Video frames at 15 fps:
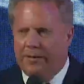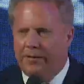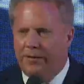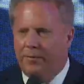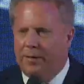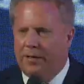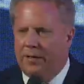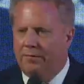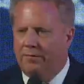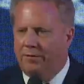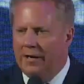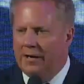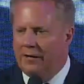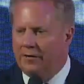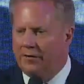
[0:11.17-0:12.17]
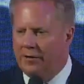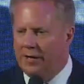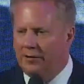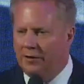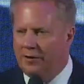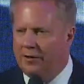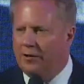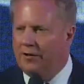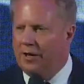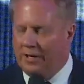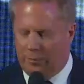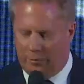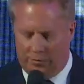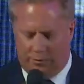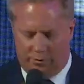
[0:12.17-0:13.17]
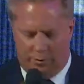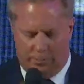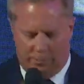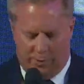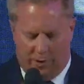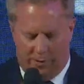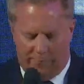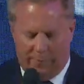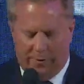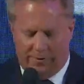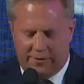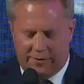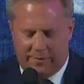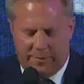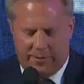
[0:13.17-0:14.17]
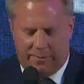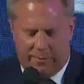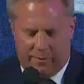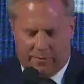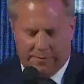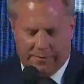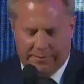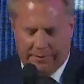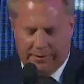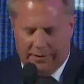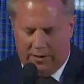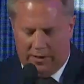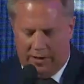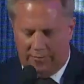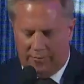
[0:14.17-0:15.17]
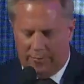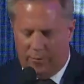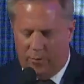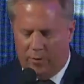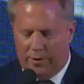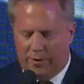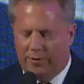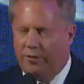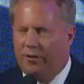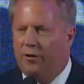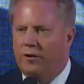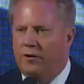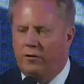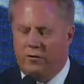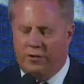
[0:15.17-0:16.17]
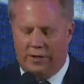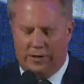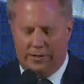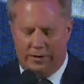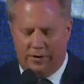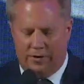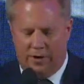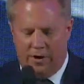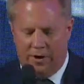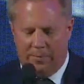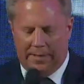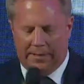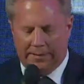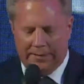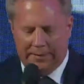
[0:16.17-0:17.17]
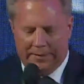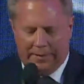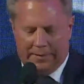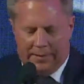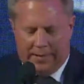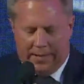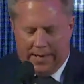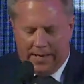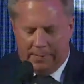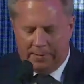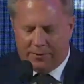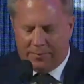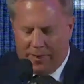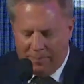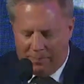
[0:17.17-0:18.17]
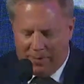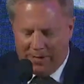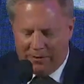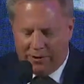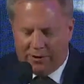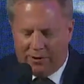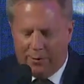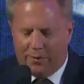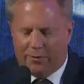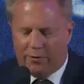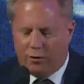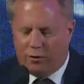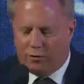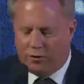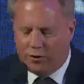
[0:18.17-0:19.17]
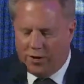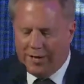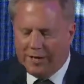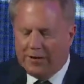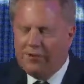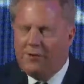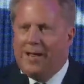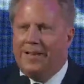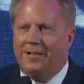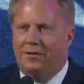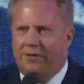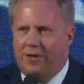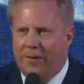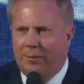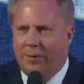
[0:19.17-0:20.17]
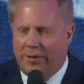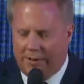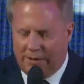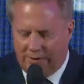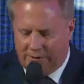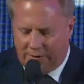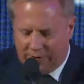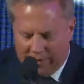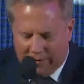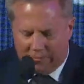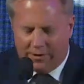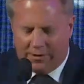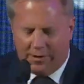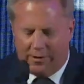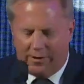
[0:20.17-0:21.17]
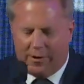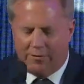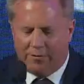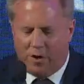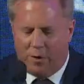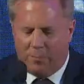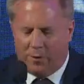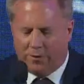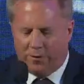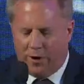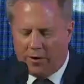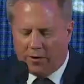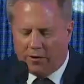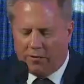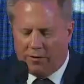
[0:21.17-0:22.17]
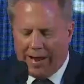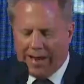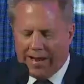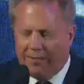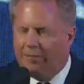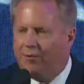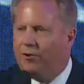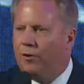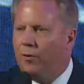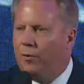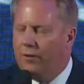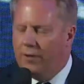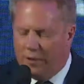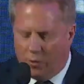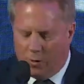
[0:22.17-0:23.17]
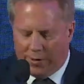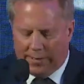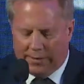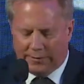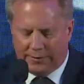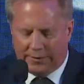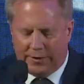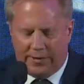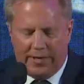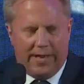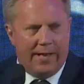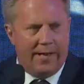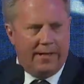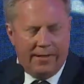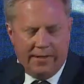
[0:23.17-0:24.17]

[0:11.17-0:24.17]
to be in front of such a distinguished group of business people of importance to the New Zealand economy. It's my pleasure to introduce United States Deputy Secretary of Commerce Don Graves to the audience today.